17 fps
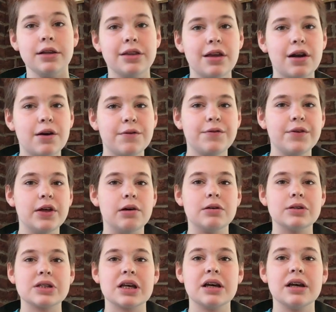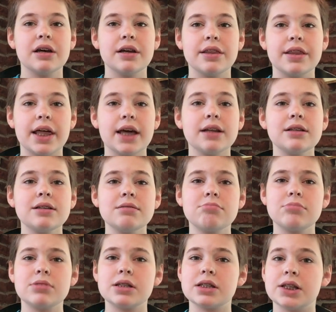They refuse. Then
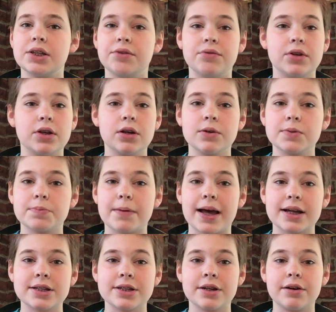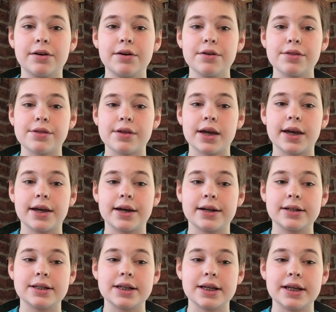Stephen goes back to Earth
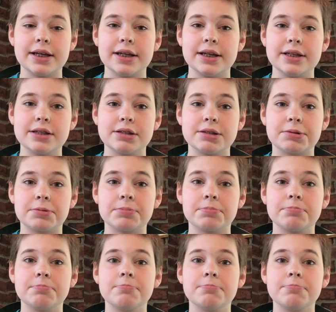and is